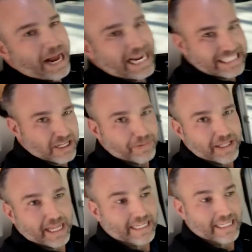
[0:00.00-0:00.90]
buys
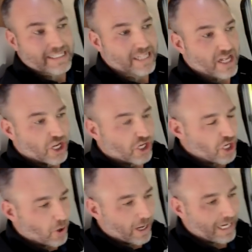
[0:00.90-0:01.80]
something like this? Mm-hmm.
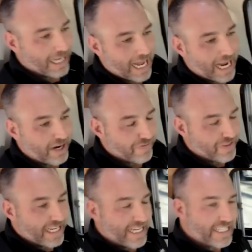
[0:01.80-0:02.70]
You know, a lot
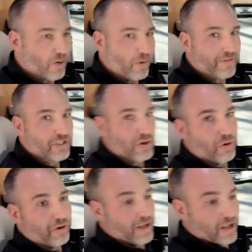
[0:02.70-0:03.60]
of these that we've
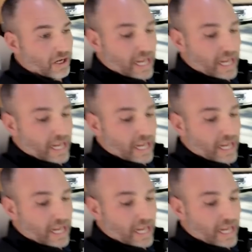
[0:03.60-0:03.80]
sold